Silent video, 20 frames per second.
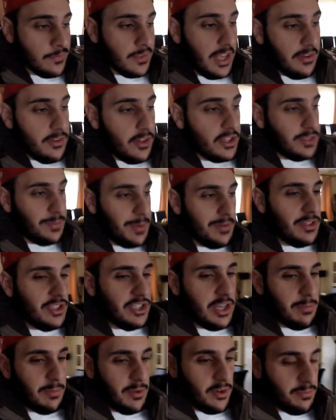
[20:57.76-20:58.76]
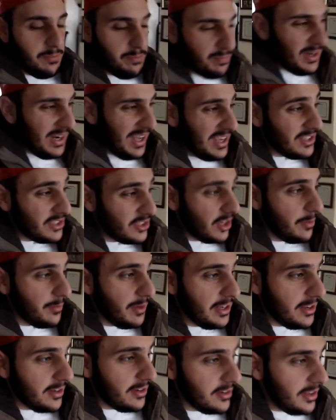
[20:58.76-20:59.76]
Even though it's a bit of a shit place, you know what
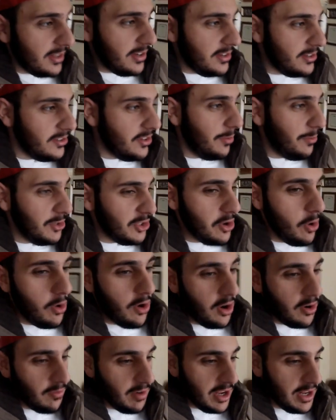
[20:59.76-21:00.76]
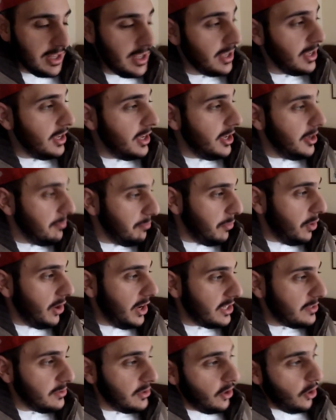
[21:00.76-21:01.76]
I mean, and there's not much going on really. But
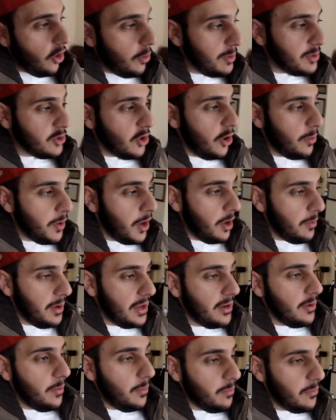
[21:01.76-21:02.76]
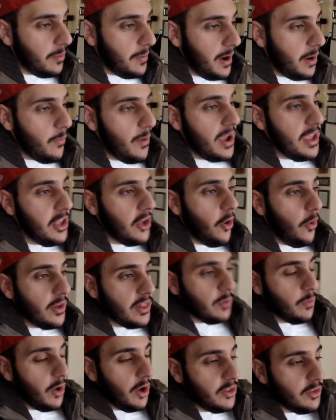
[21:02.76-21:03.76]
it's home is home, you know what I mean? No matter where you go in
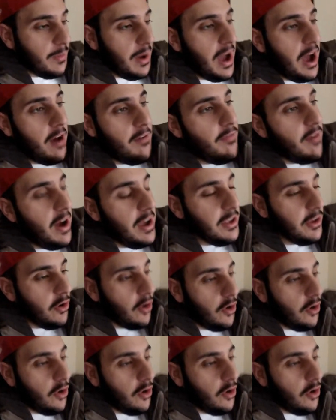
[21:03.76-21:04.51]
the world, no matter how far you